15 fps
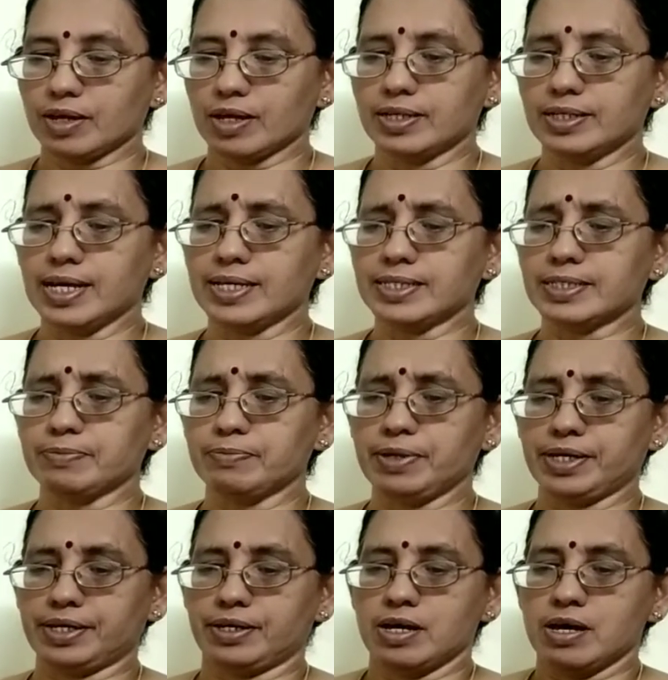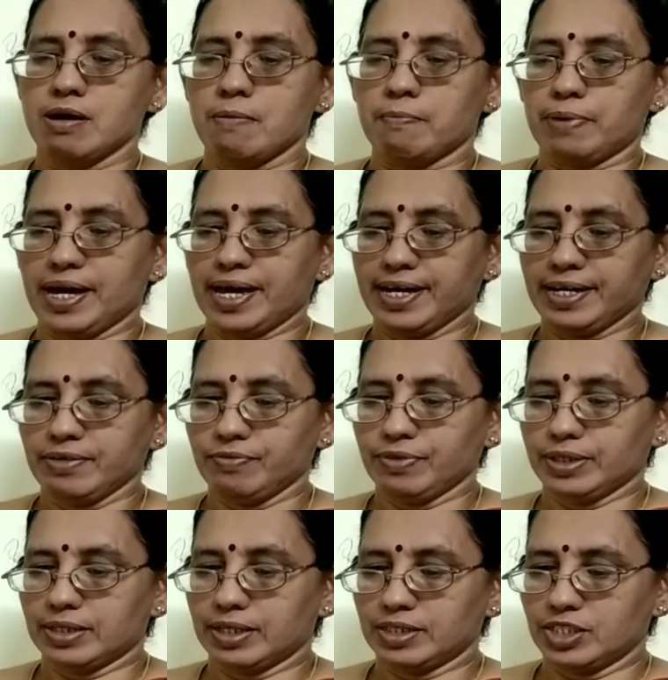yes, me, playing
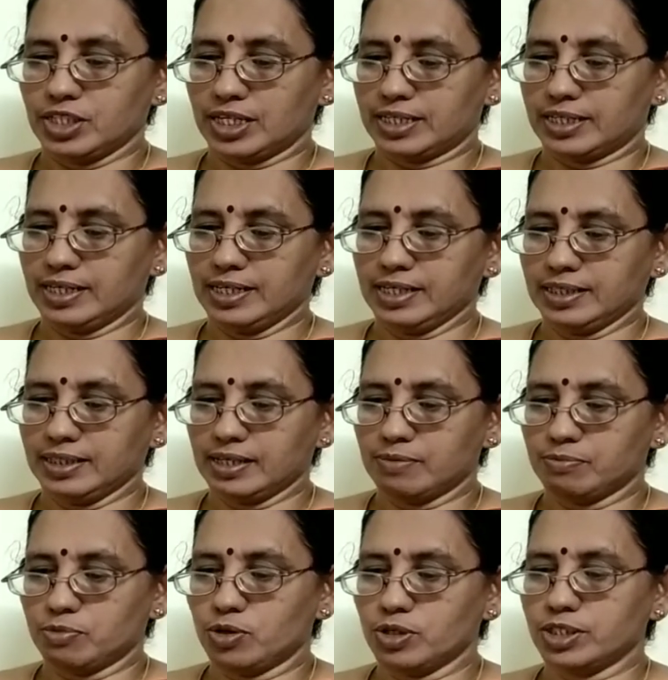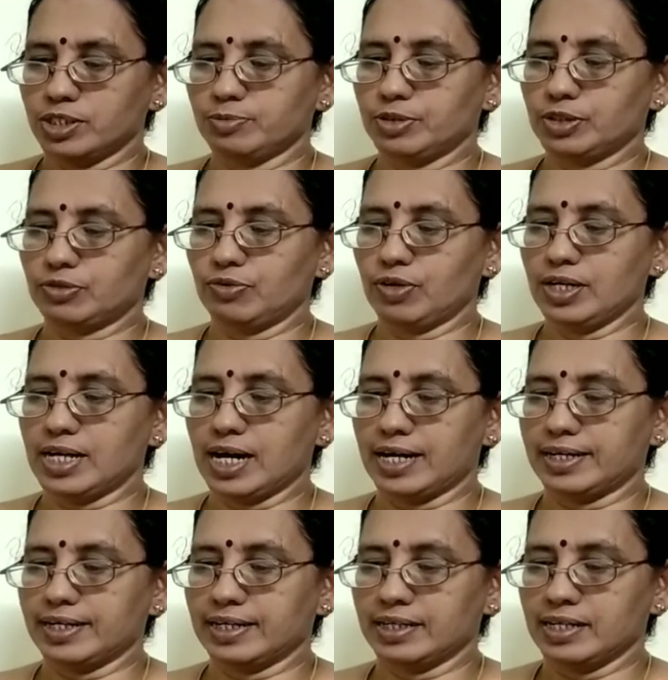with the children in the most beautiful
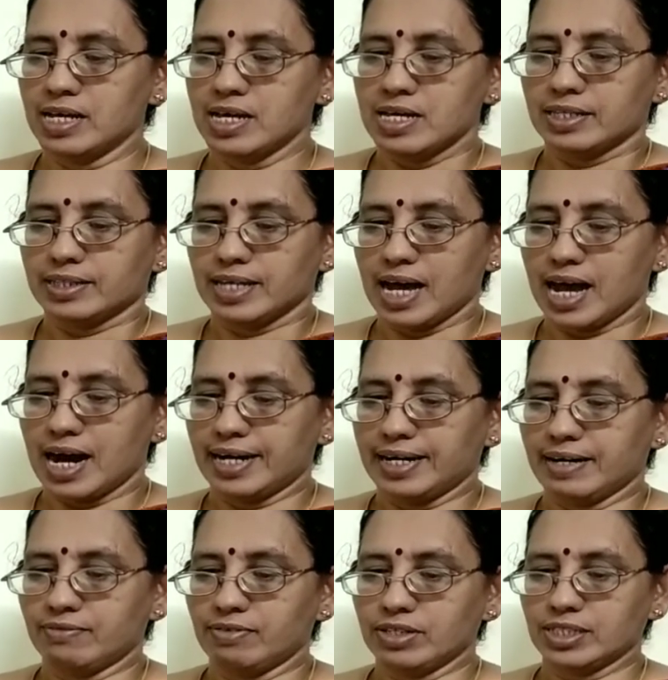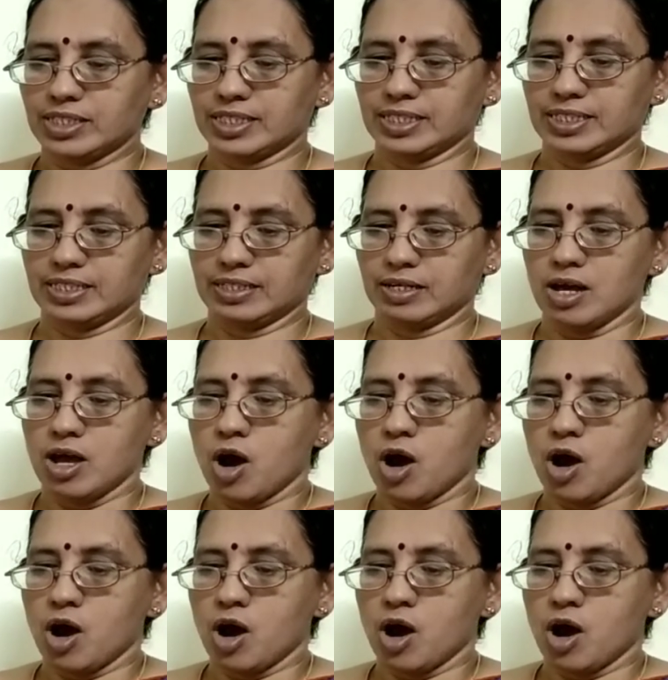garden they had ever seen.